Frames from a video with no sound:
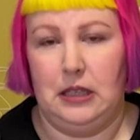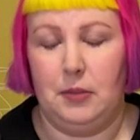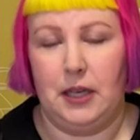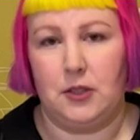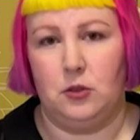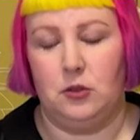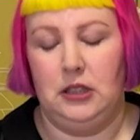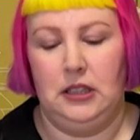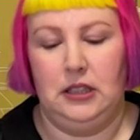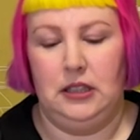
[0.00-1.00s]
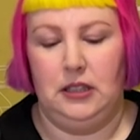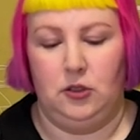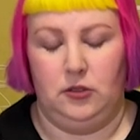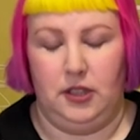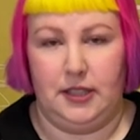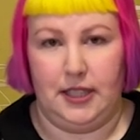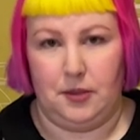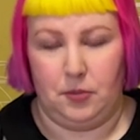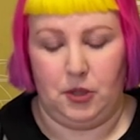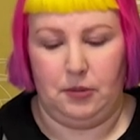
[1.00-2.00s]
puzzle or the
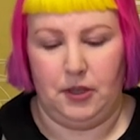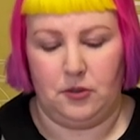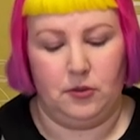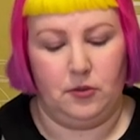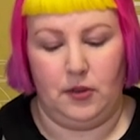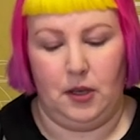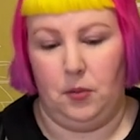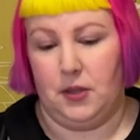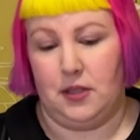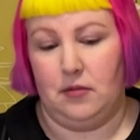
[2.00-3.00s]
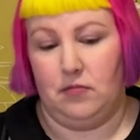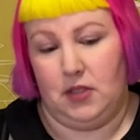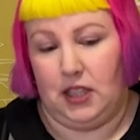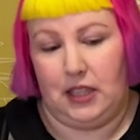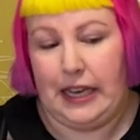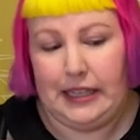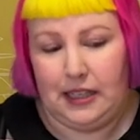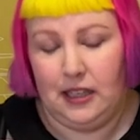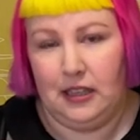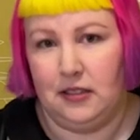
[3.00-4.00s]
desert beauty puzzle, there wasn't like
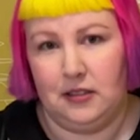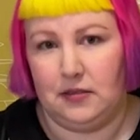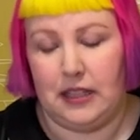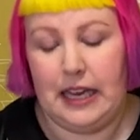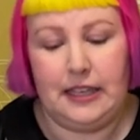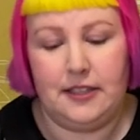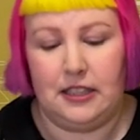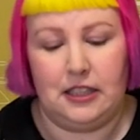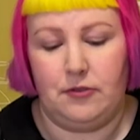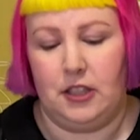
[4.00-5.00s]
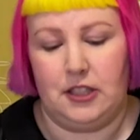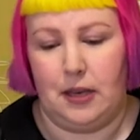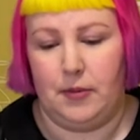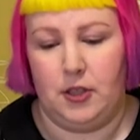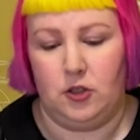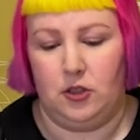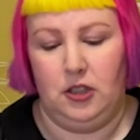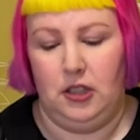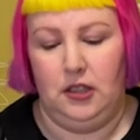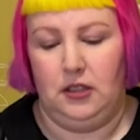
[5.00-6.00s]
any significant damage or
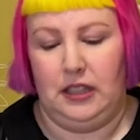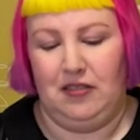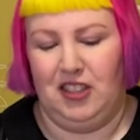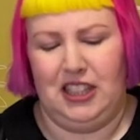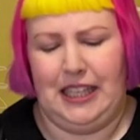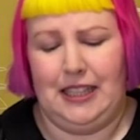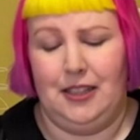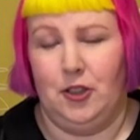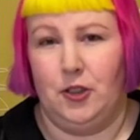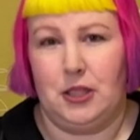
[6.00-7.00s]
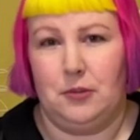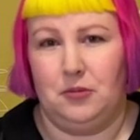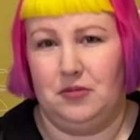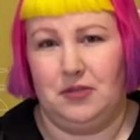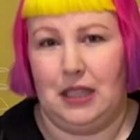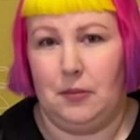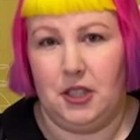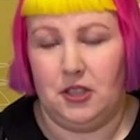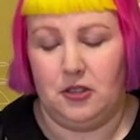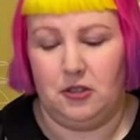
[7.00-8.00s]
really any noticeable
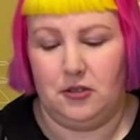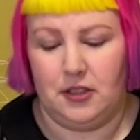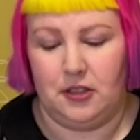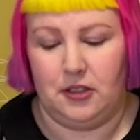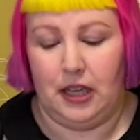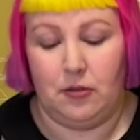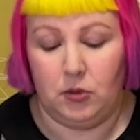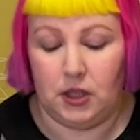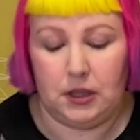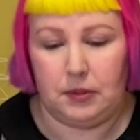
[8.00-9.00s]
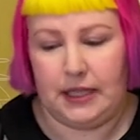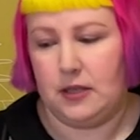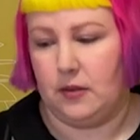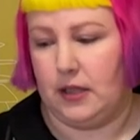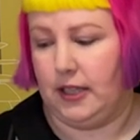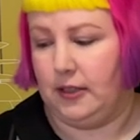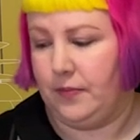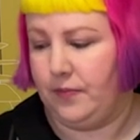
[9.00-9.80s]
damage at all. So yeah, really pleased with that.